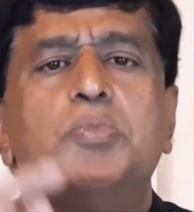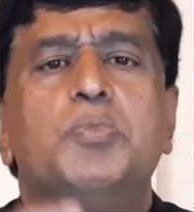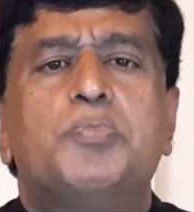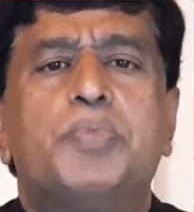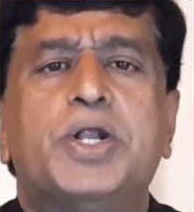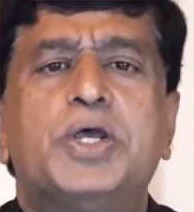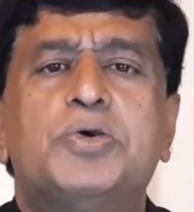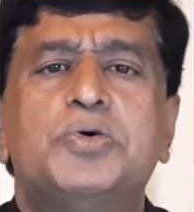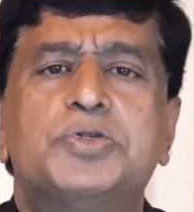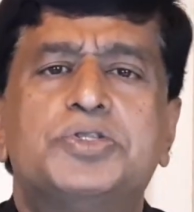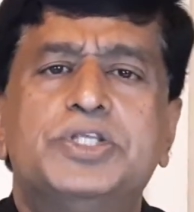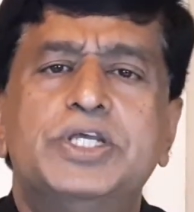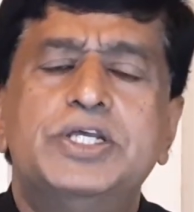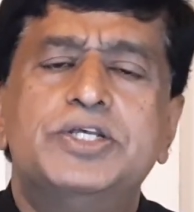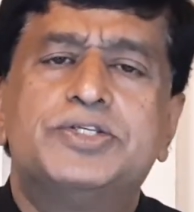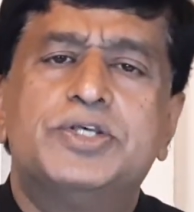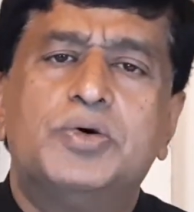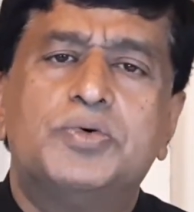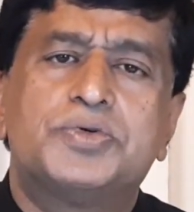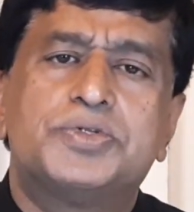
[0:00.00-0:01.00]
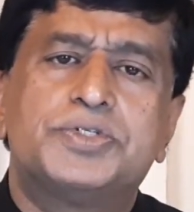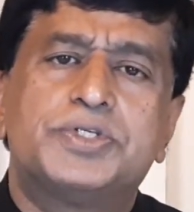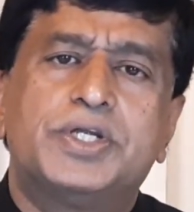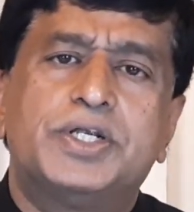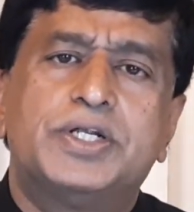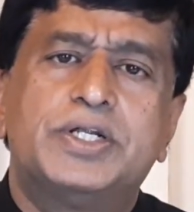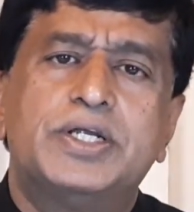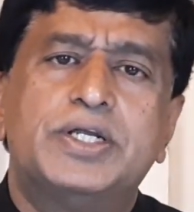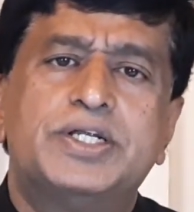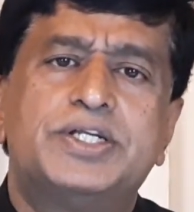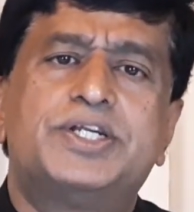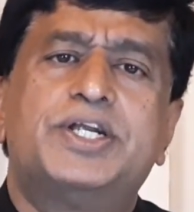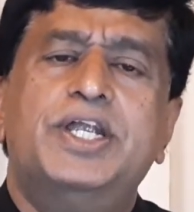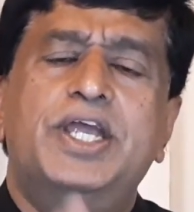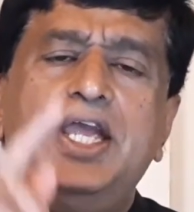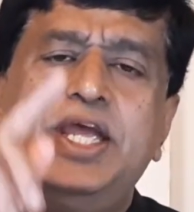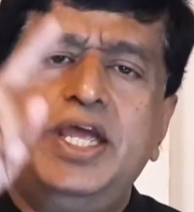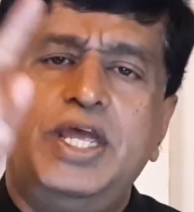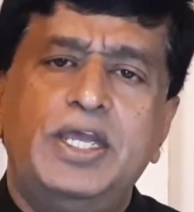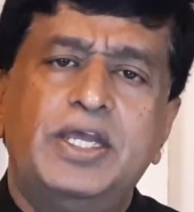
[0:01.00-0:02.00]
Prakriti is outside.
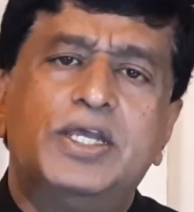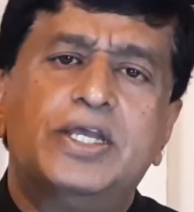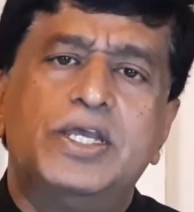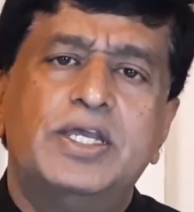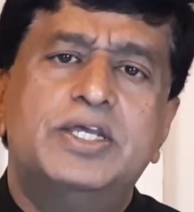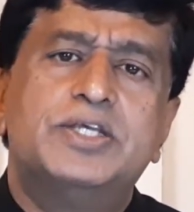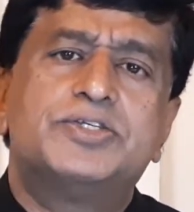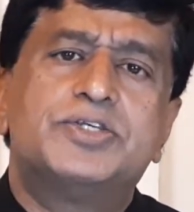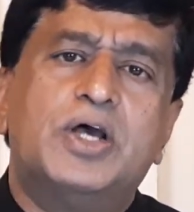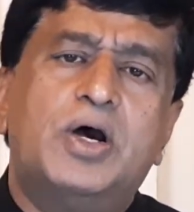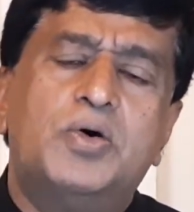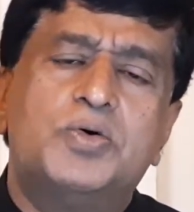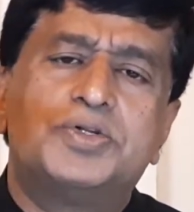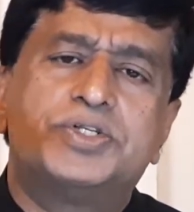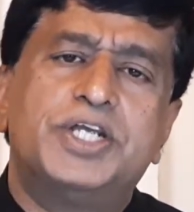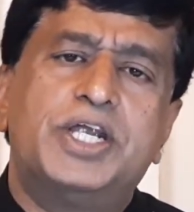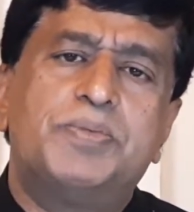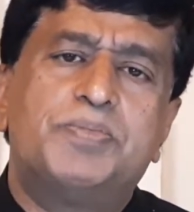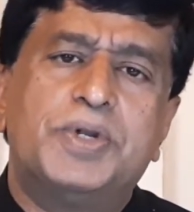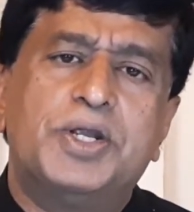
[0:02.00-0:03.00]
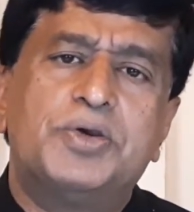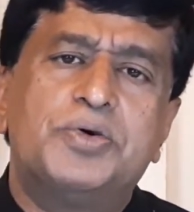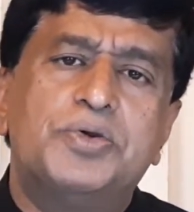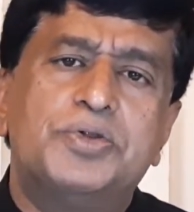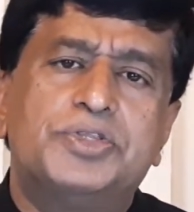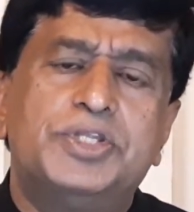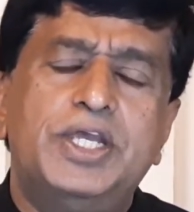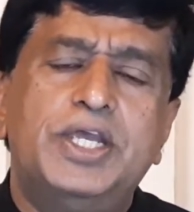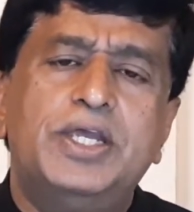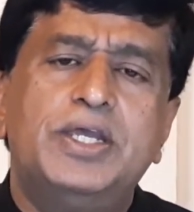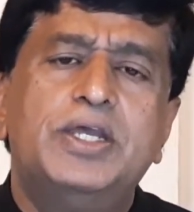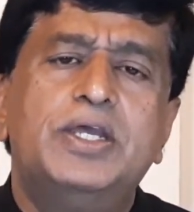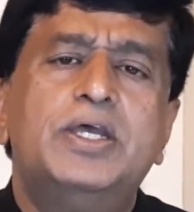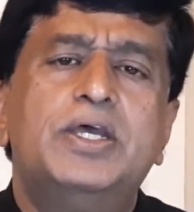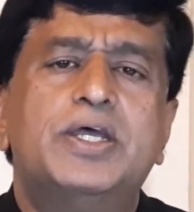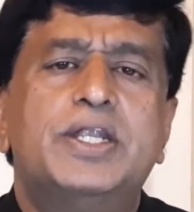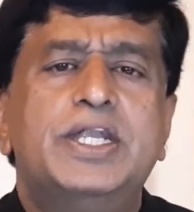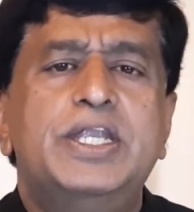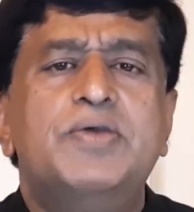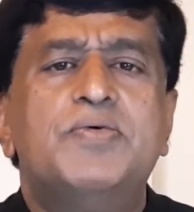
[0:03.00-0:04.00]
Shri is outside Prakriti,
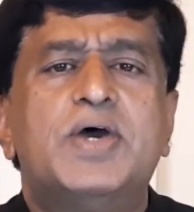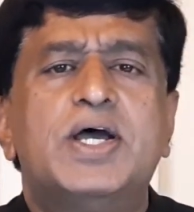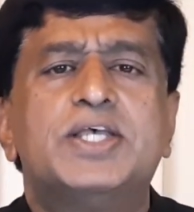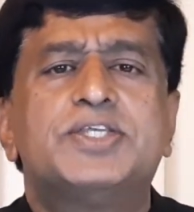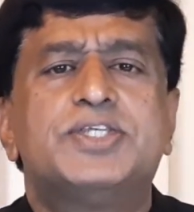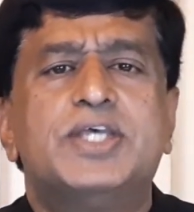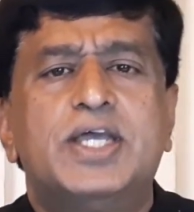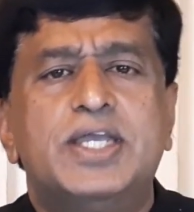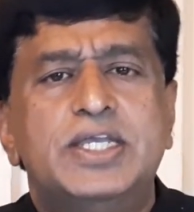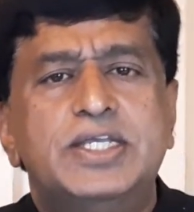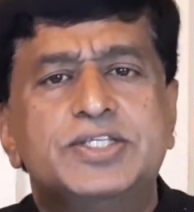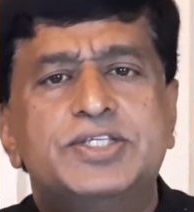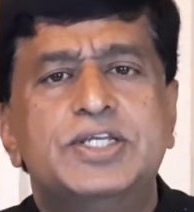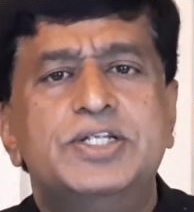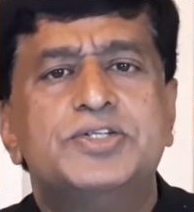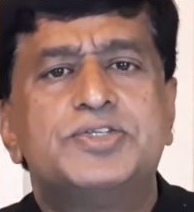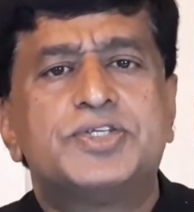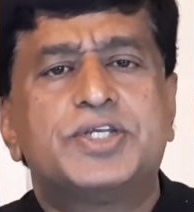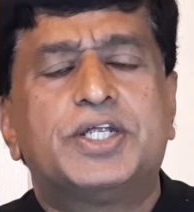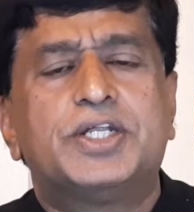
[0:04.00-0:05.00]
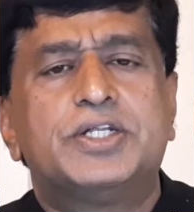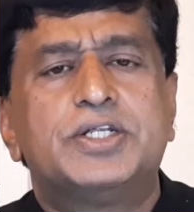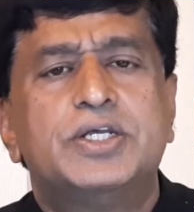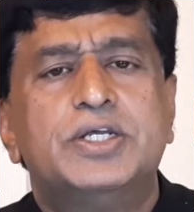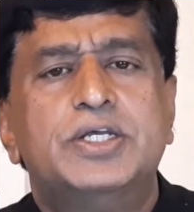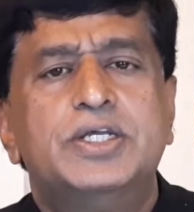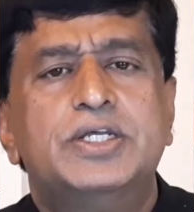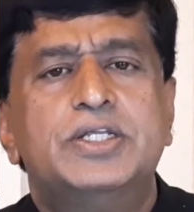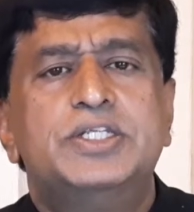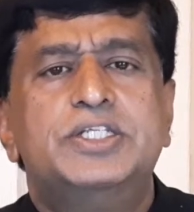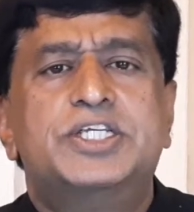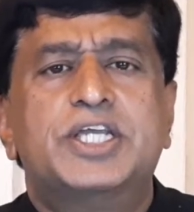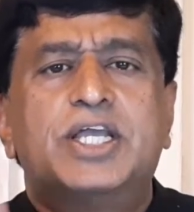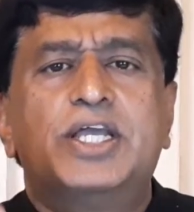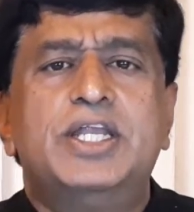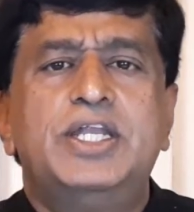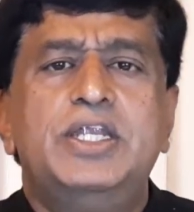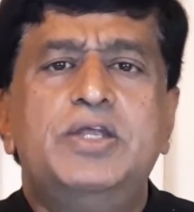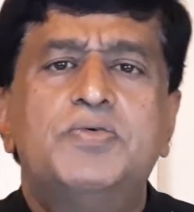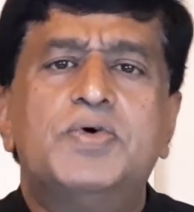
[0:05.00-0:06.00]
Nivasa is inside.
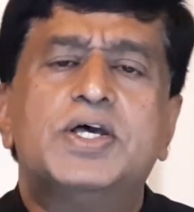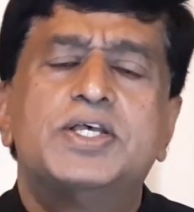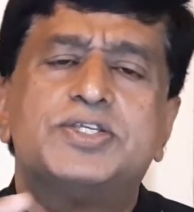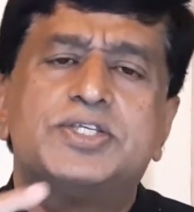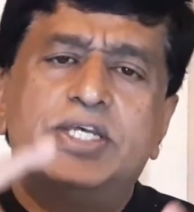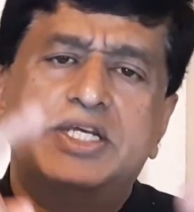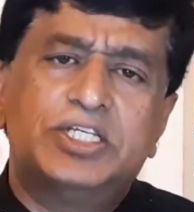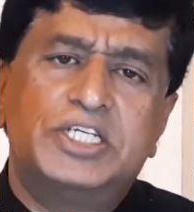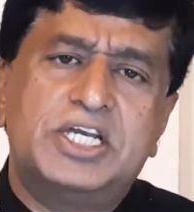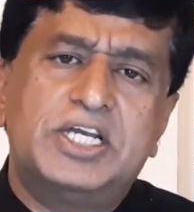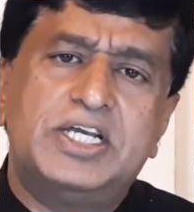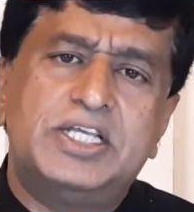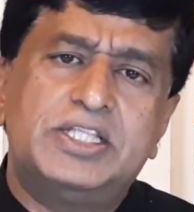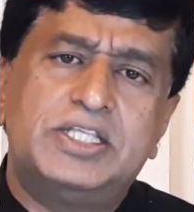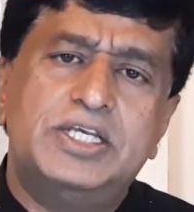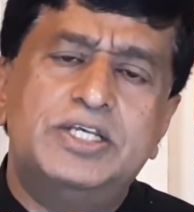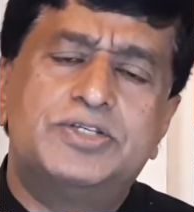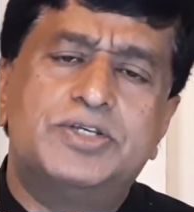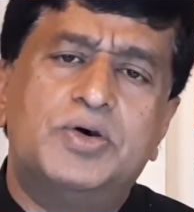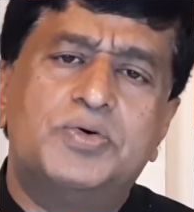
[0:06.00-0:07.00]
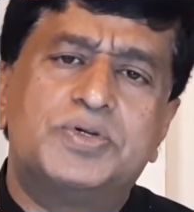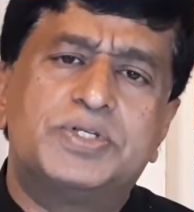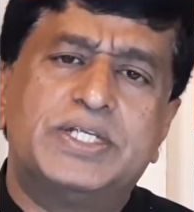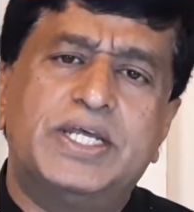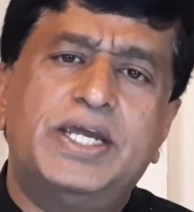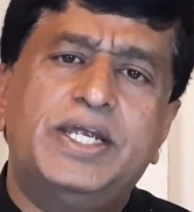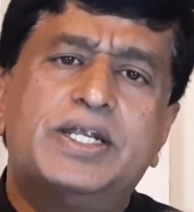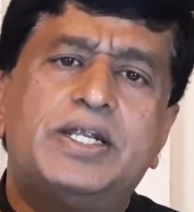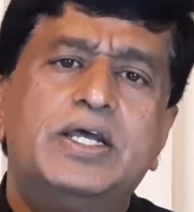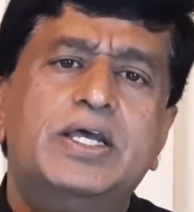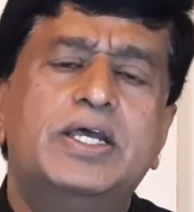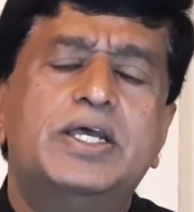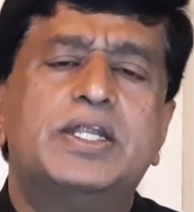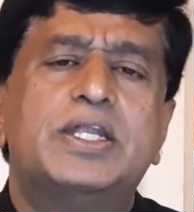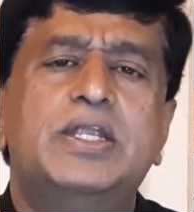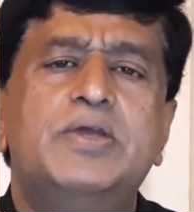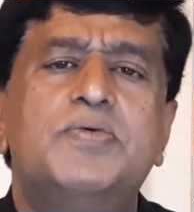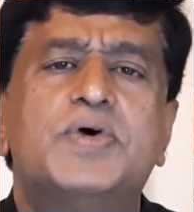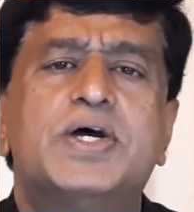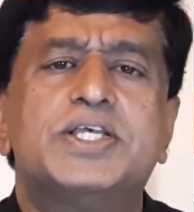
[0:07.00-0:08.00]
Jagan Nivasa, Jagat is outside,
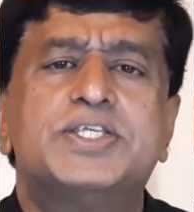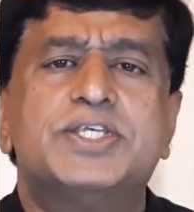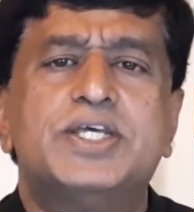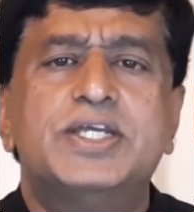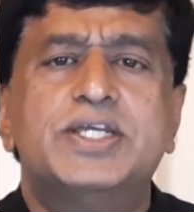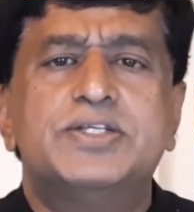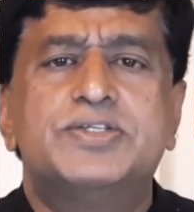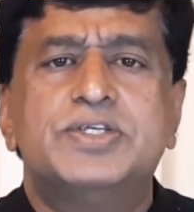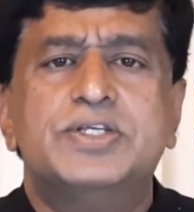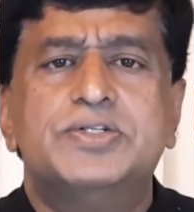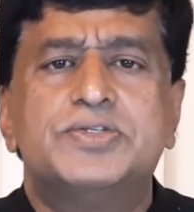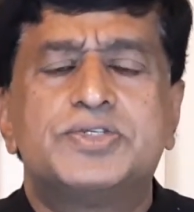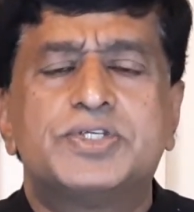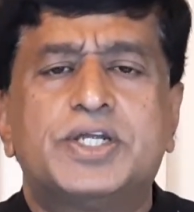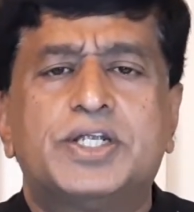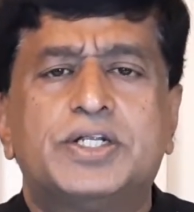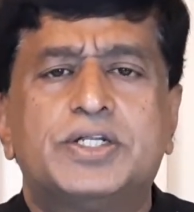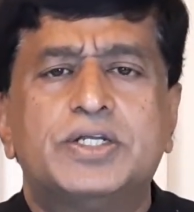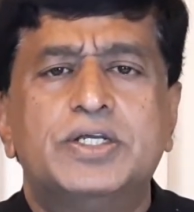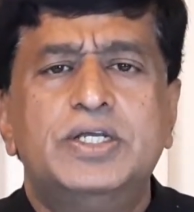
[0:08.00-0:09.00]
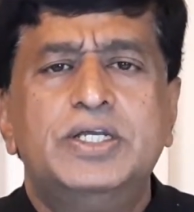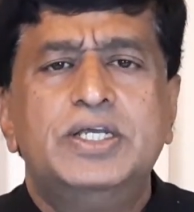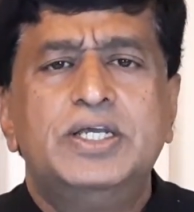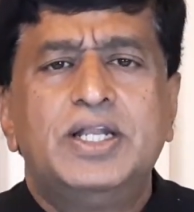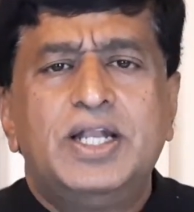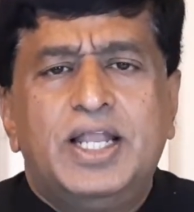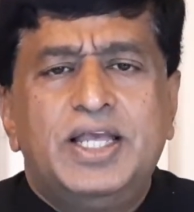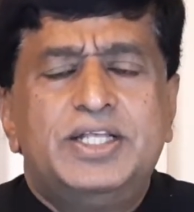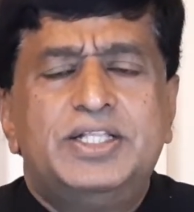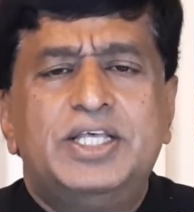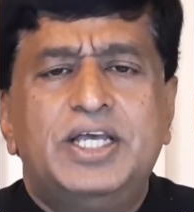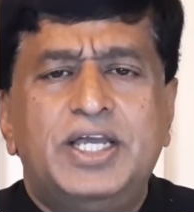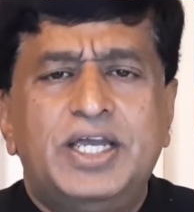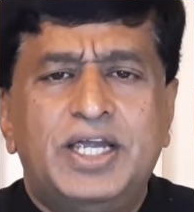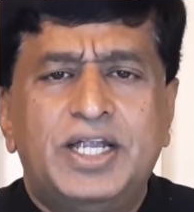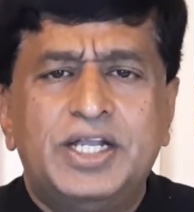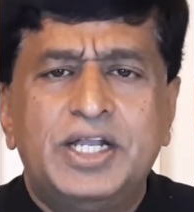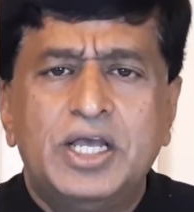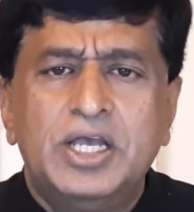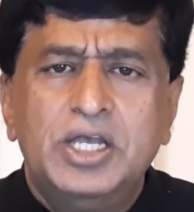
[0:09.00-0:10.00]
Nivasa is inside. Like
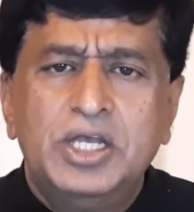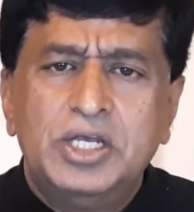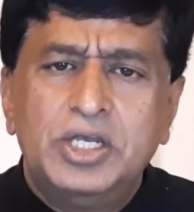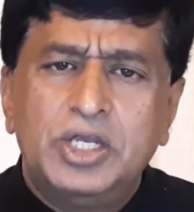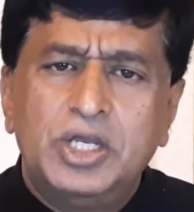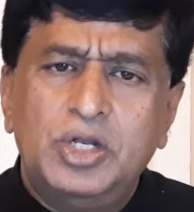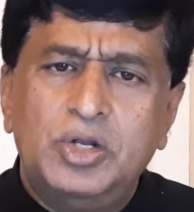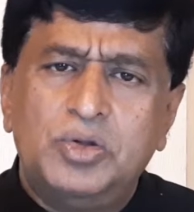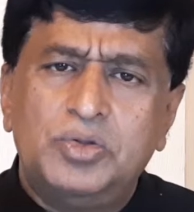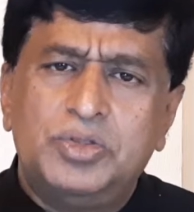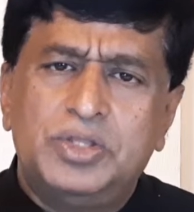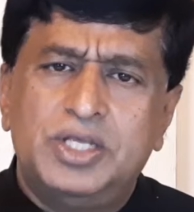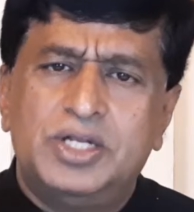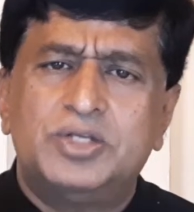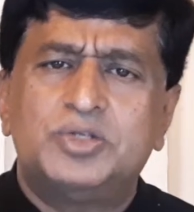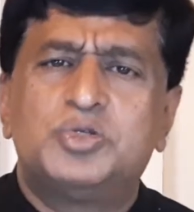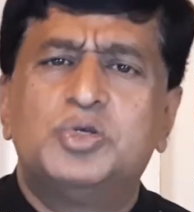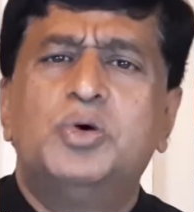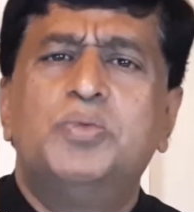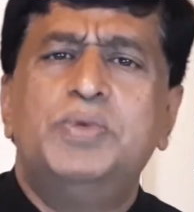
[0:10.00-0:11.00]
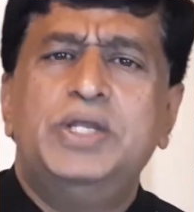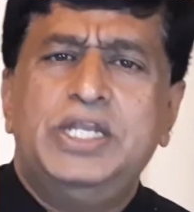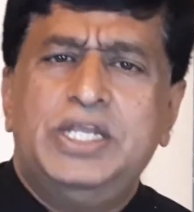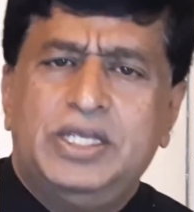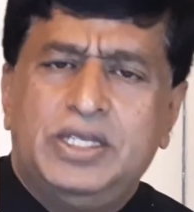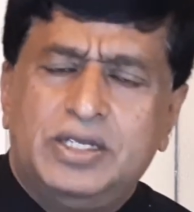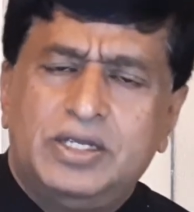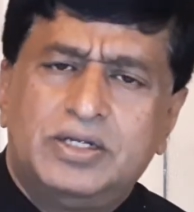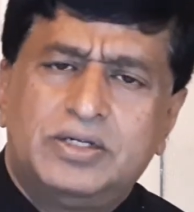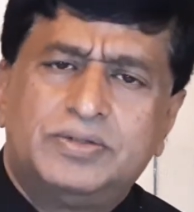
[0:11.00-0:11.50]
that, there are so many.